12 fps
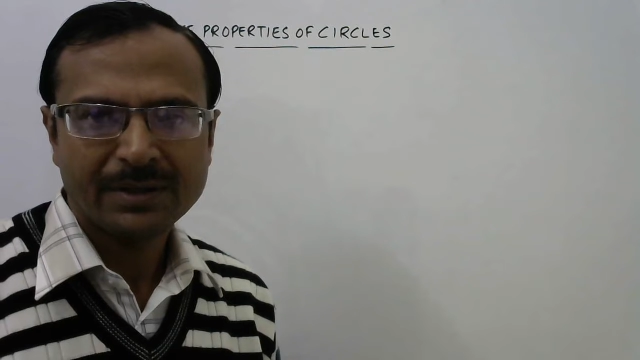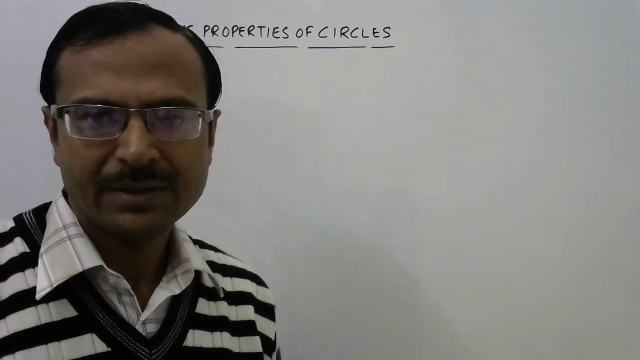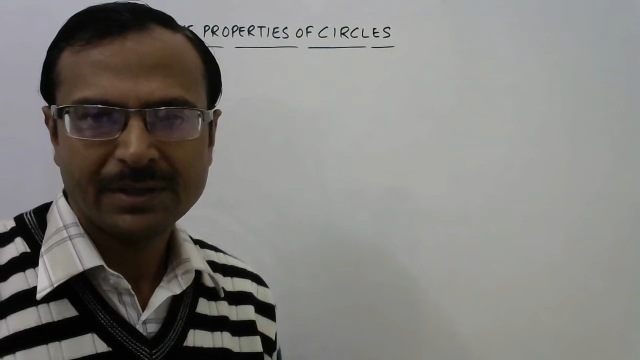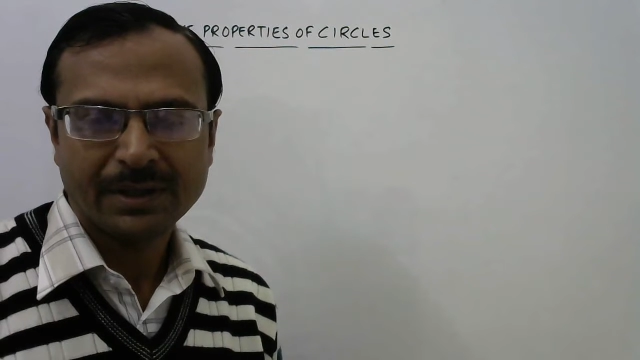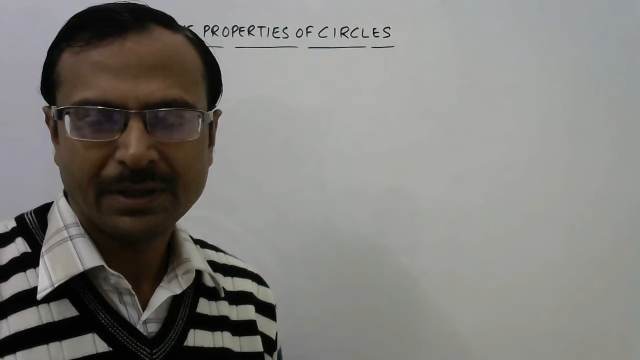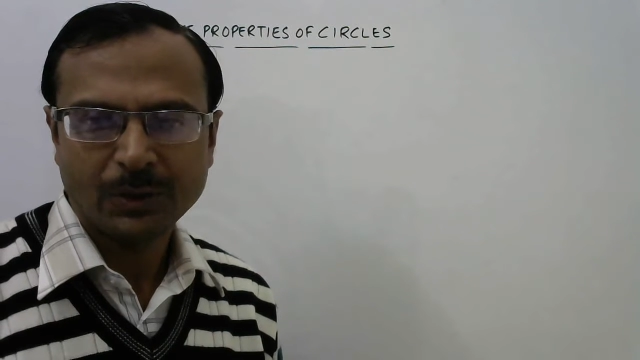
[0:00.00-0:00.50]

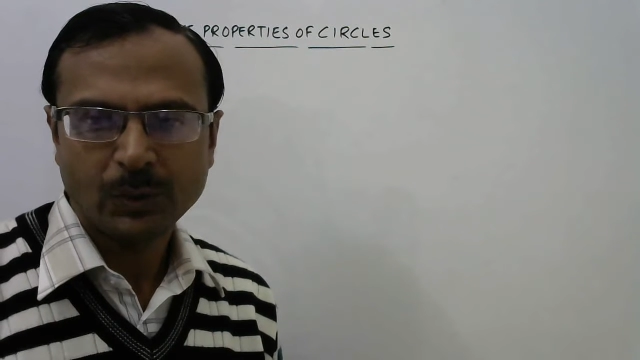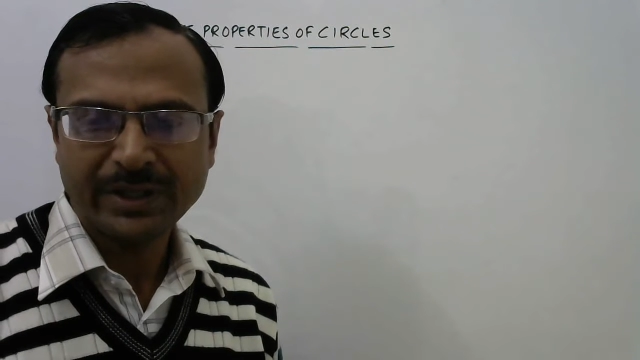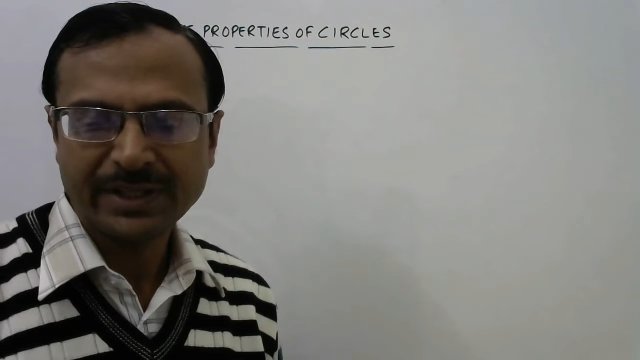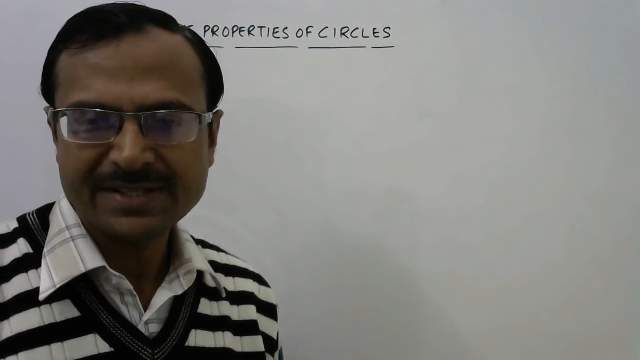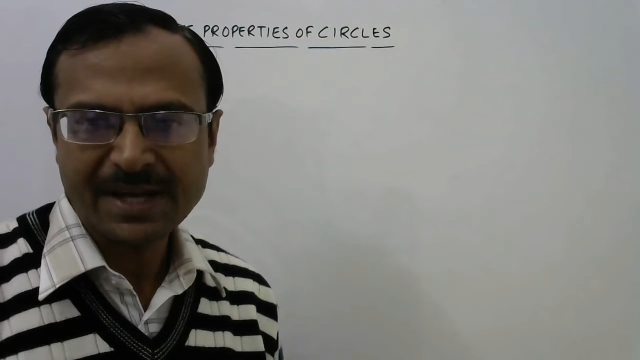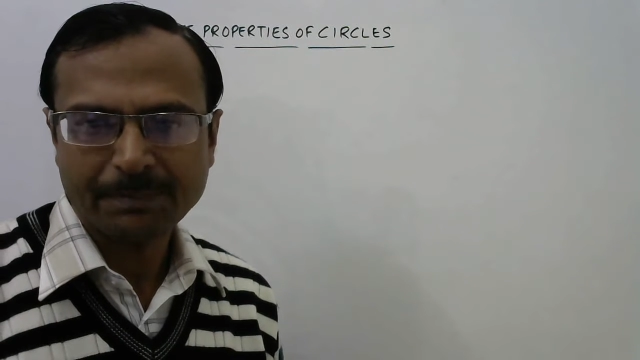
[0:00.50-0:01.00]
uh, doing
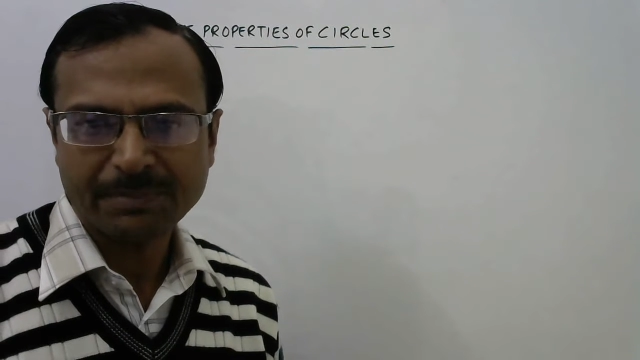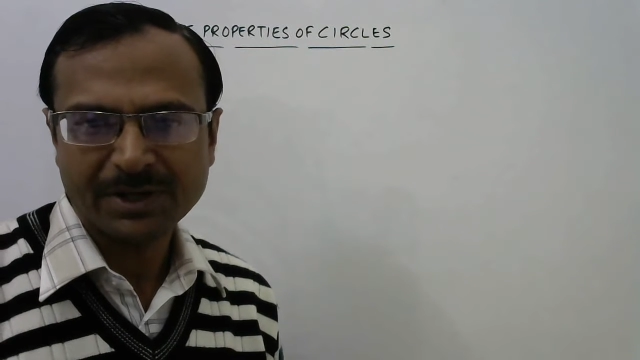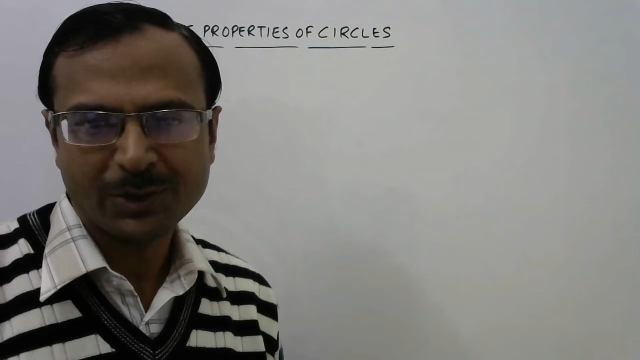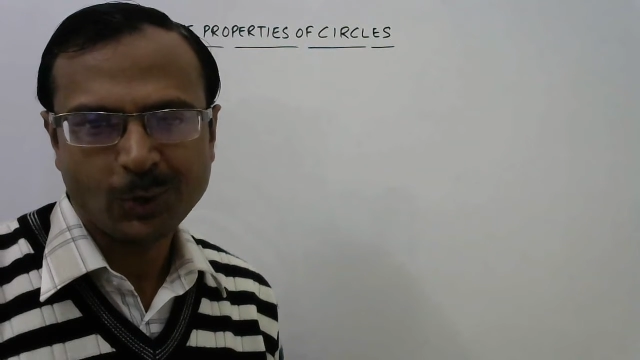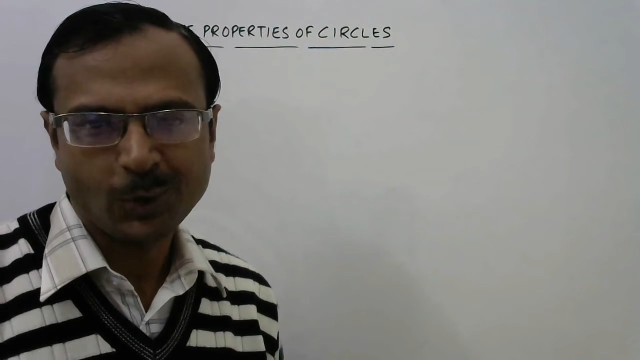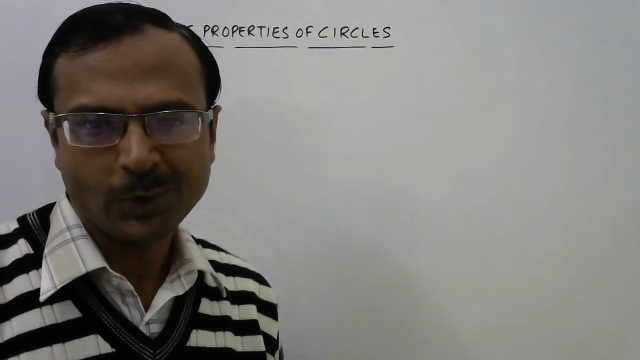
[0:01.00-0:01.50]
the
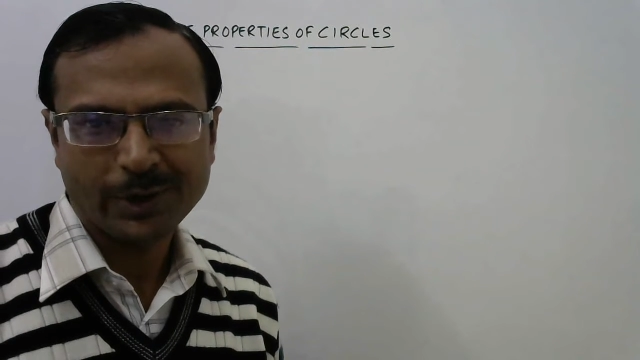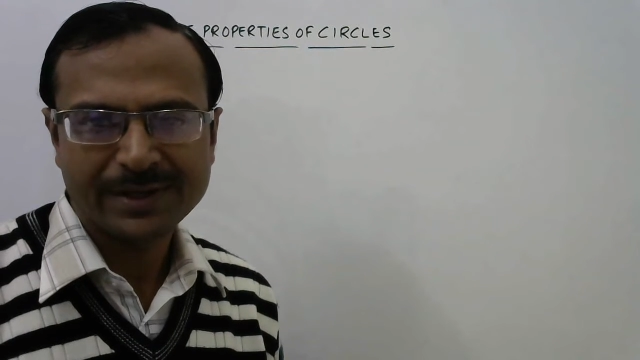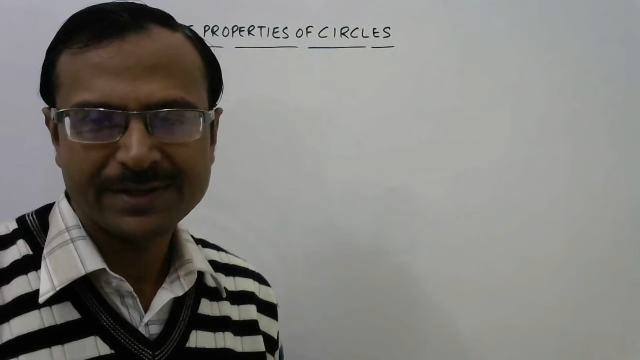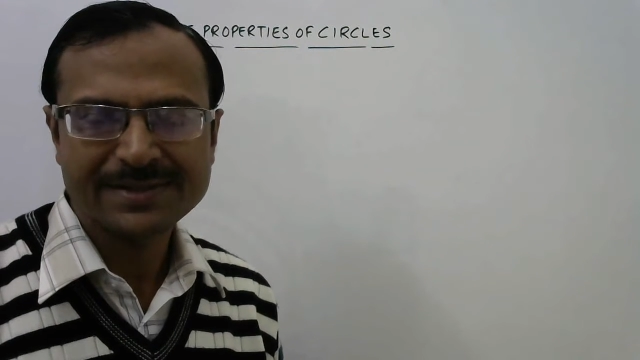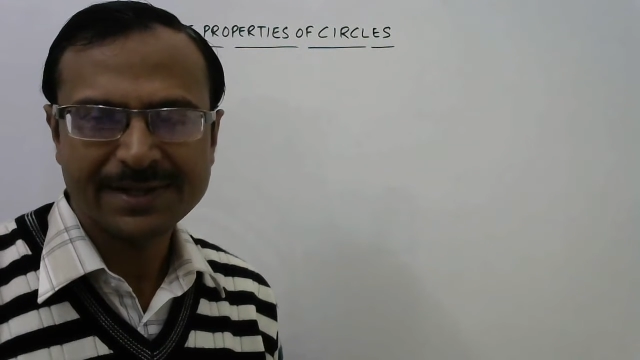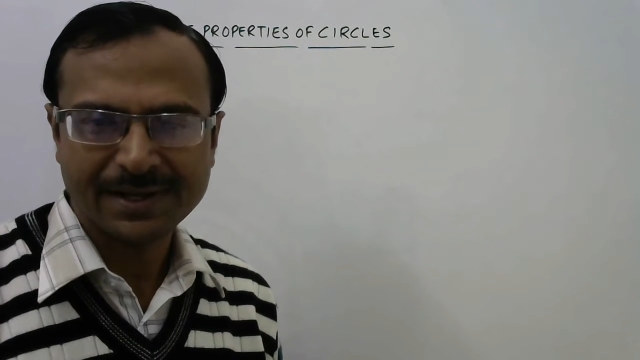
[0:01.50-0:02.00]
chapter on
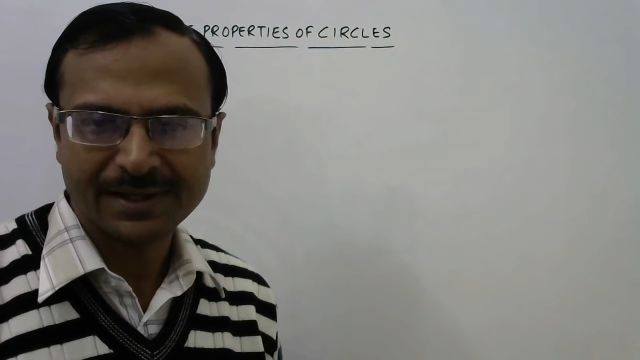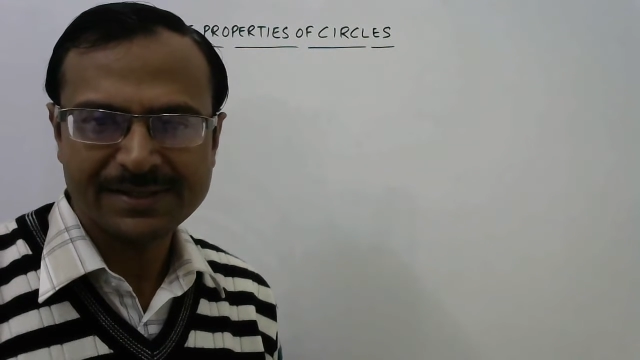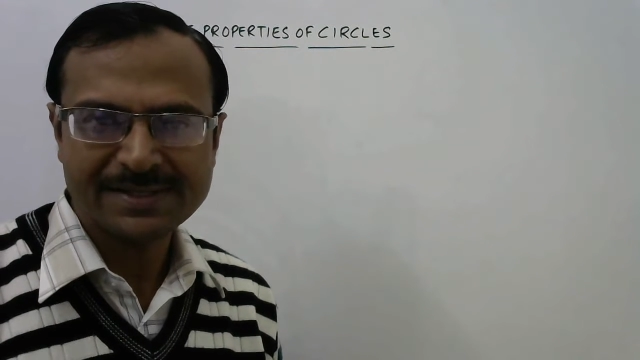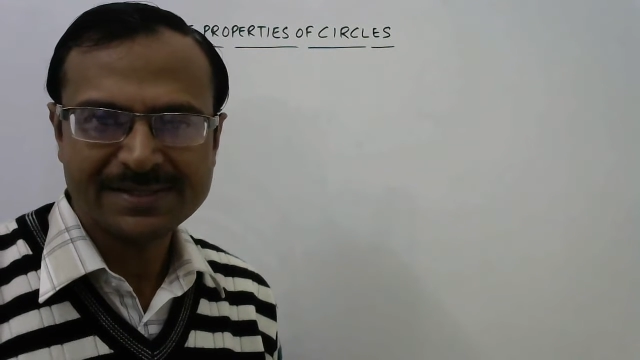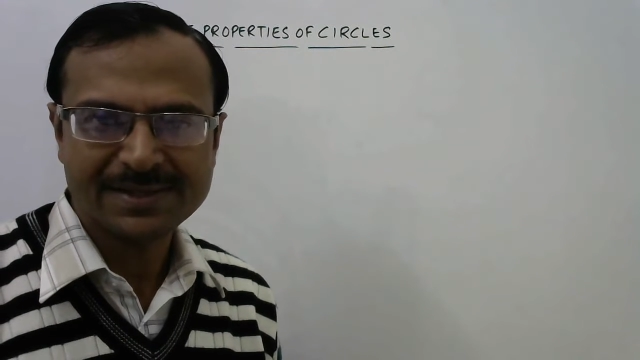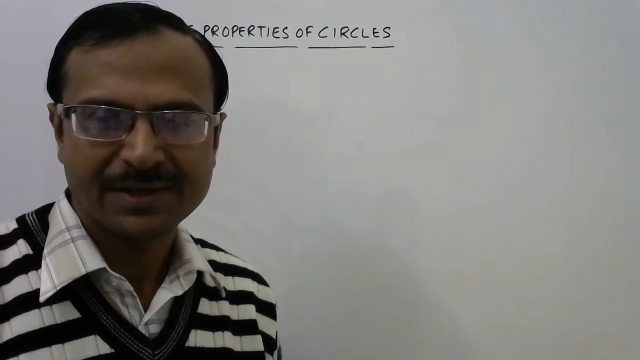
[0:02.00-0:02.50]

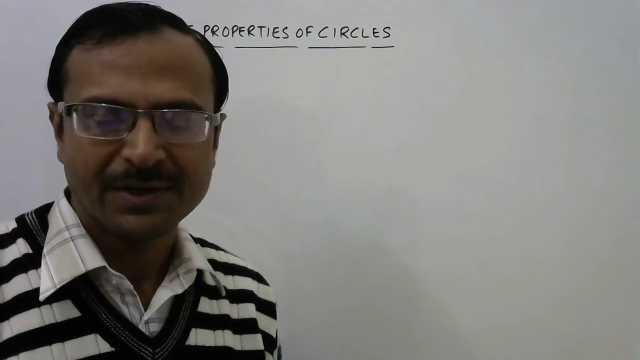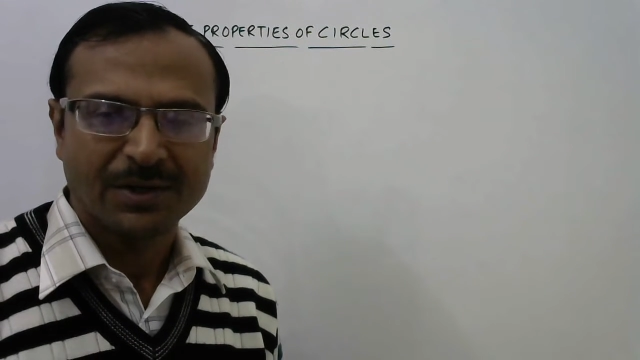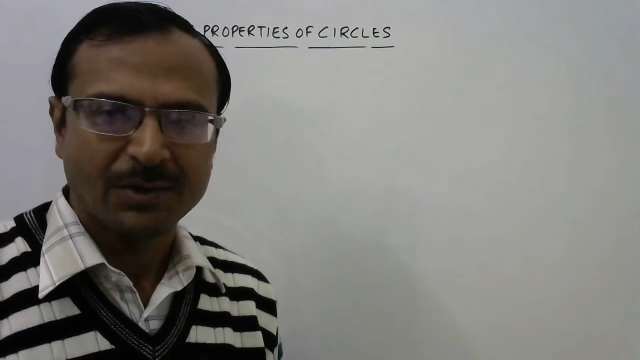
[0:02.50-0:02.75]
circles